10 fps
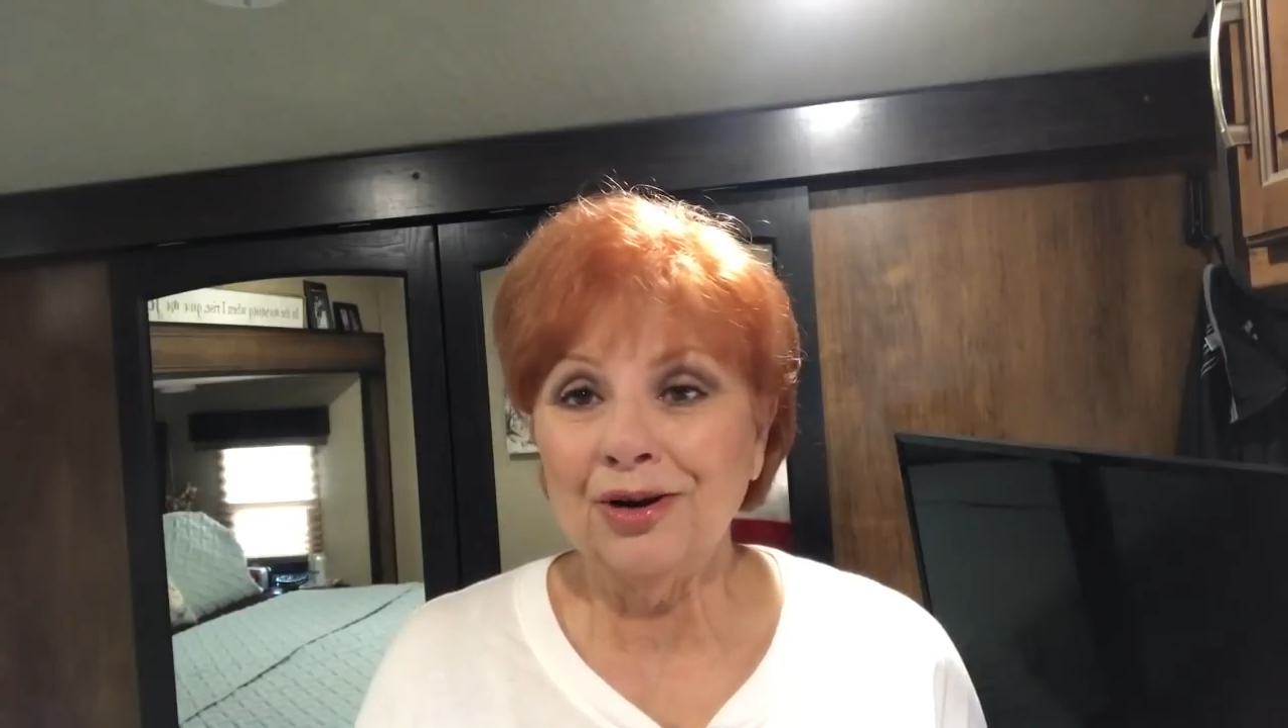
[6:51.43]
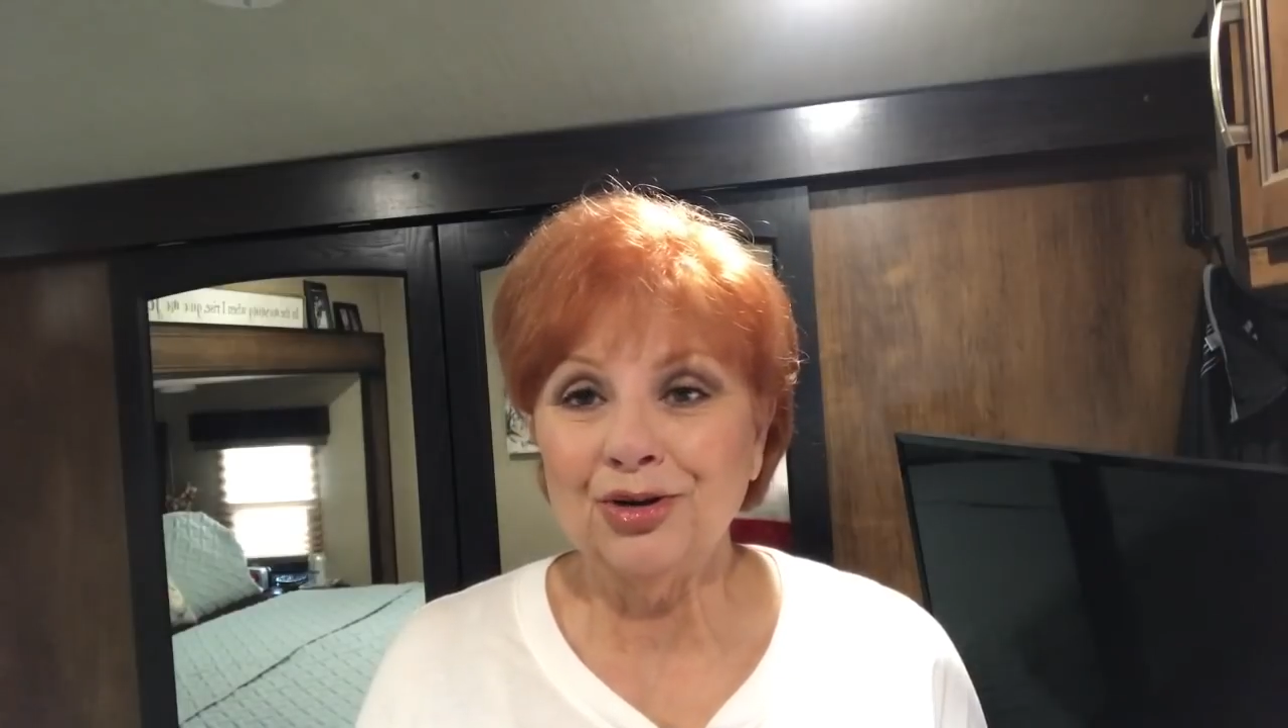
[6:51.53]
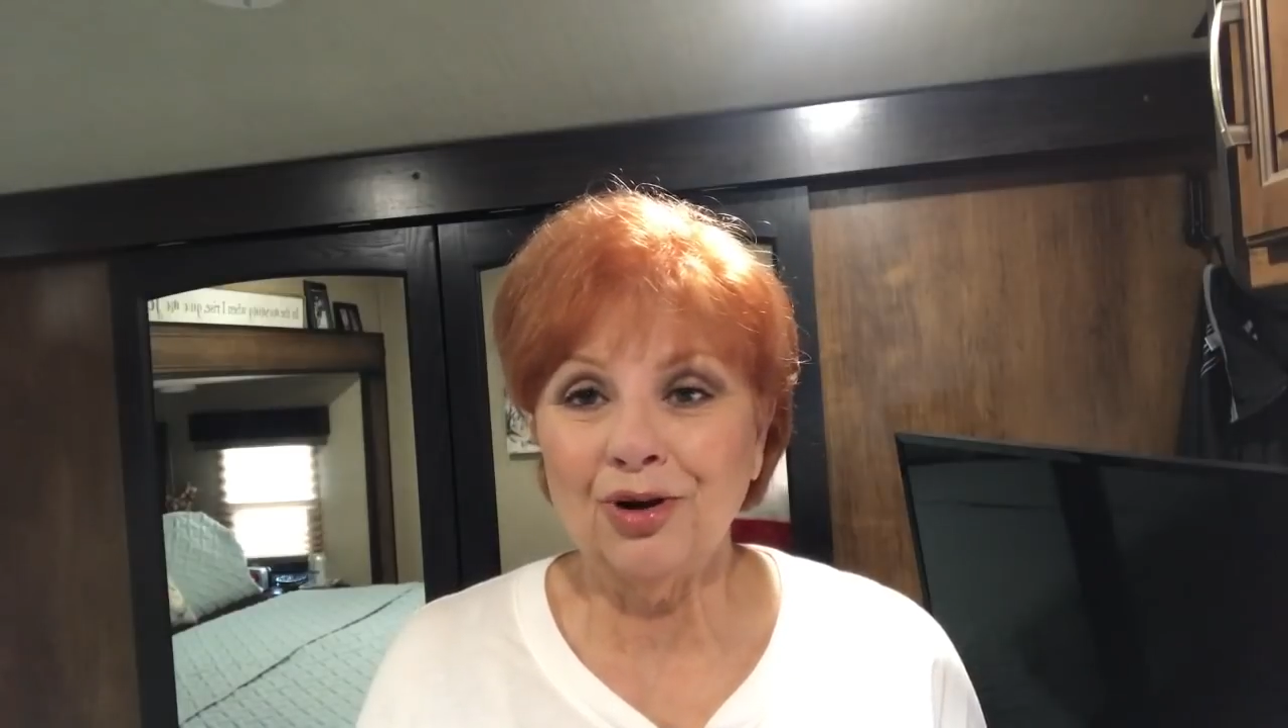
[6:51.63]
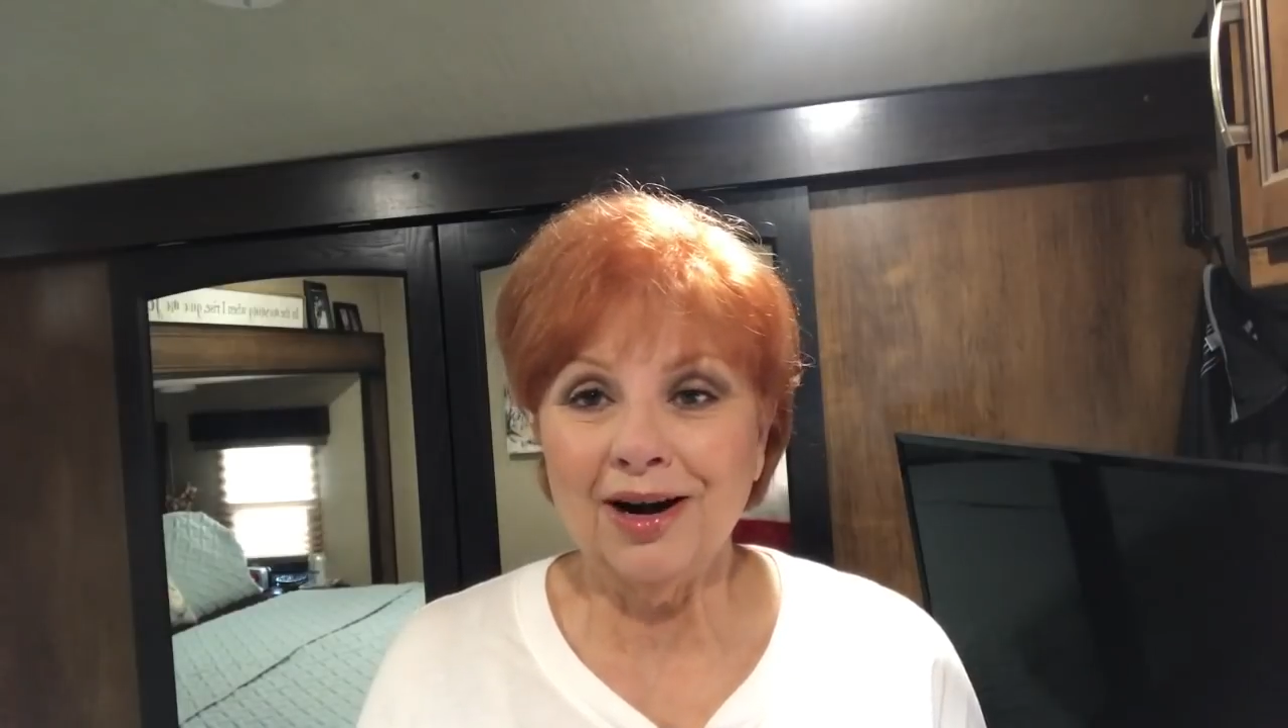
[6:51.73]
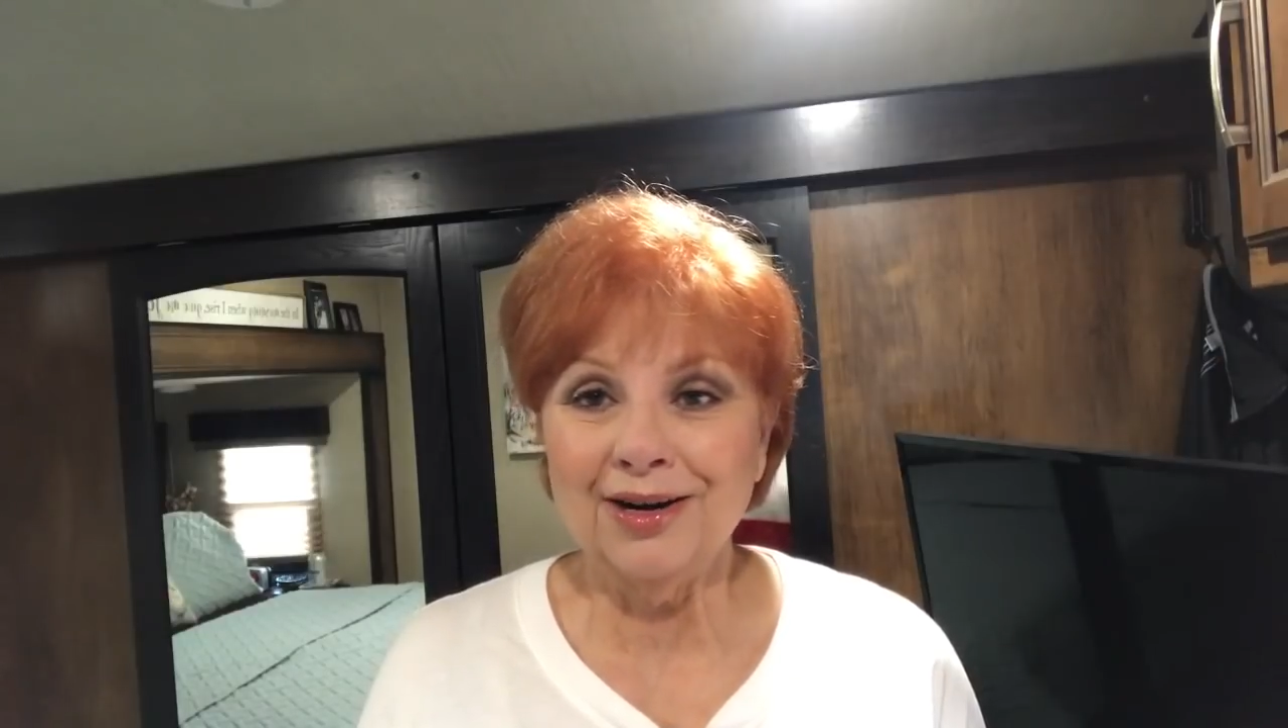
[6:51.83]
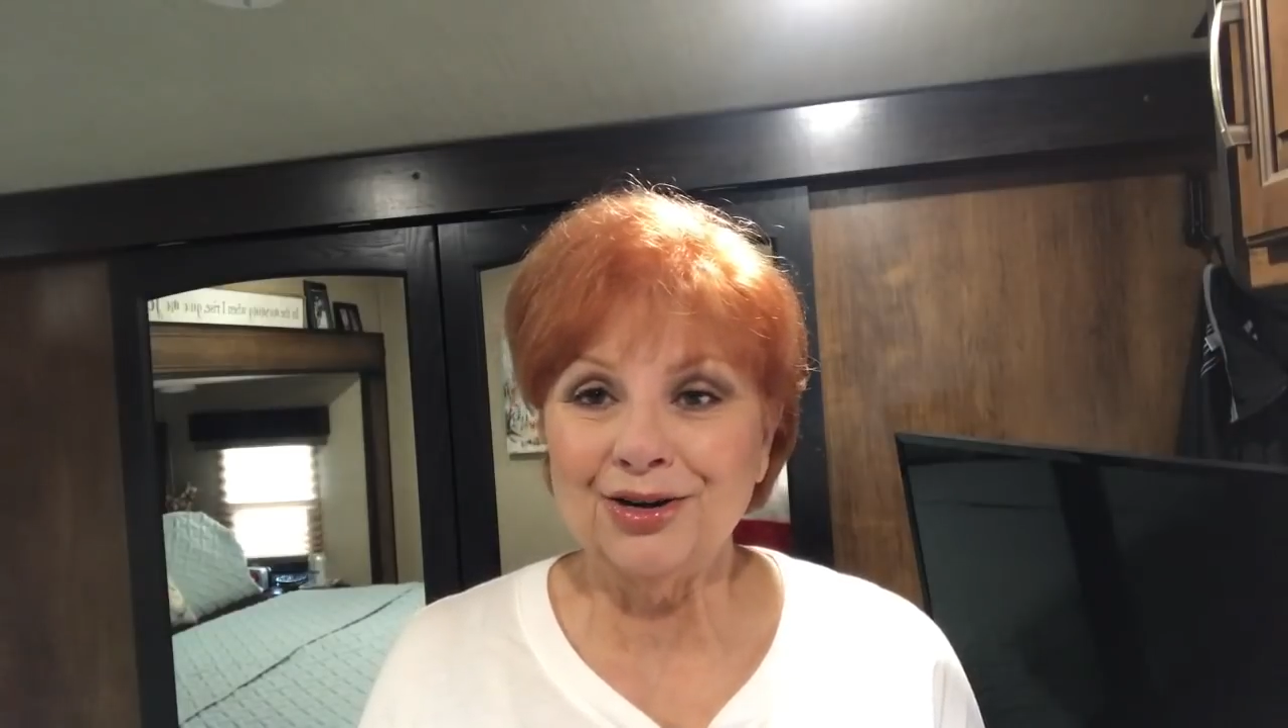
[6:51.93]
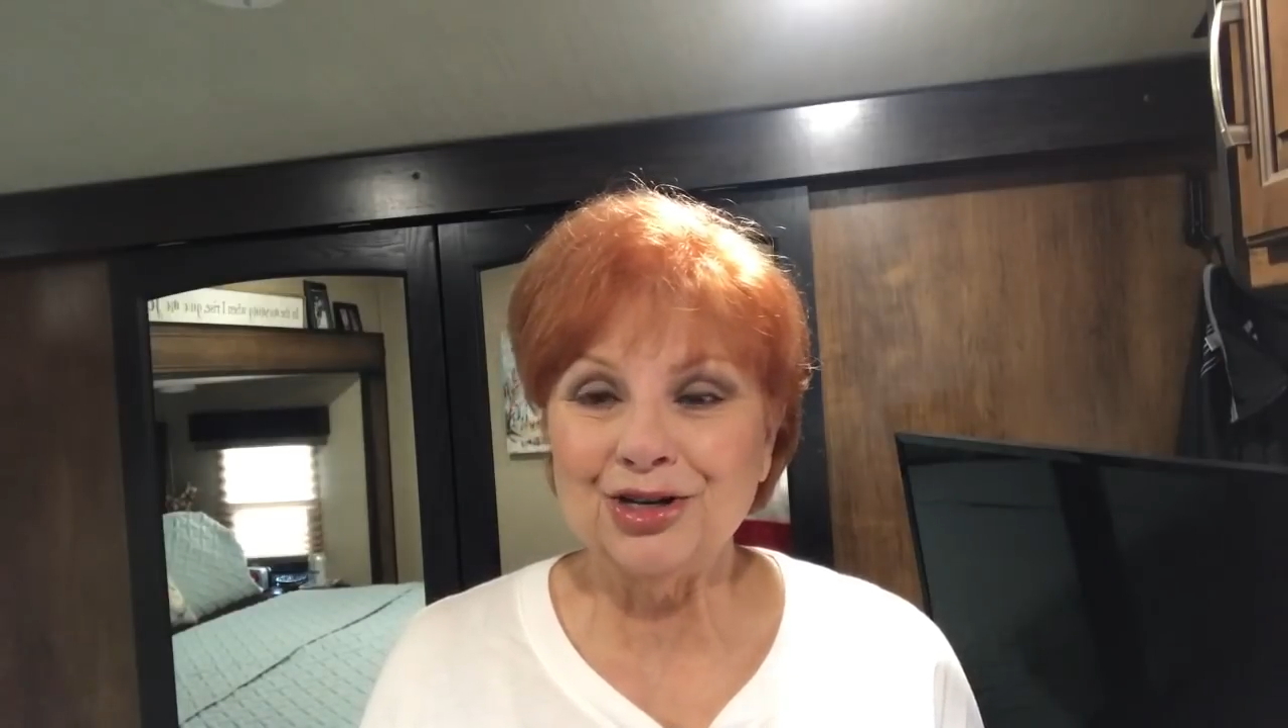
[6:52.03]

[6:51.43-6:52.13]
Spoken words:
dryer